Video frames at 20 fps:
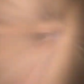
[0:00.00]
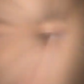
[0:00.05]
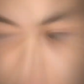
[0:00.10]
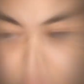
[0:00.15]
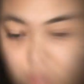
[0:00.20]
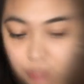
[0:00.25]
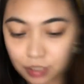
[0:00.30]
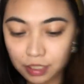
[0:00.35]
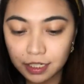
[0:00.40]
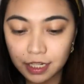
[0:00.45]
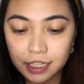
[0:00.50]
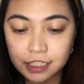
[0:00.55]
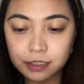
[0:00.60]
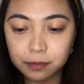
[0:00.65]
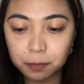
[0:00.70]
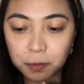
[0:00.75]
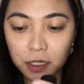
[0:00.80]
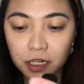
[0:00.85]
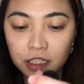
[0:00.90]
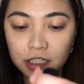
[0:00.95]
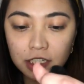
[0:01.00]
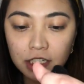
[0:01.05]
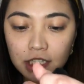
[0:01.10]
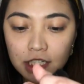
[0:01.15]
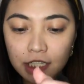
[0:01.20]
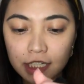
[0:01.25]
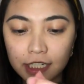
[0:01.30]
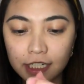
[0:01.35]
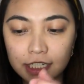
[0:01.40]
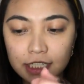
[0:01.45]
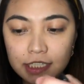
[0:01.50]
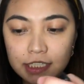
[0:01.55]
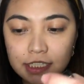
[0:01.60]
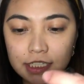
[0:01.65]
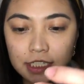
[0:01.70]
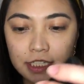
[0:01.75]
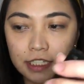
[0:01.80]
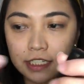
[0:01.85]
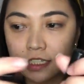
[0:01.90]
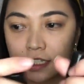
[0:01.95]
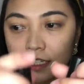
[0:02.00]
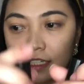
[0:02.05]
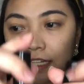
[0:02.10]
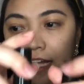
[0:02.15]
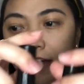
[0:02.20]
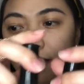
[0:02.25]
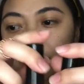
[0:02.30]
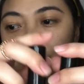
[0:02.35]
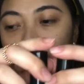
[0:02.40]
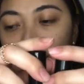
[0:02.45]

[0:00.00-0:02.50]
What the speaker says: So the next product is the Cloud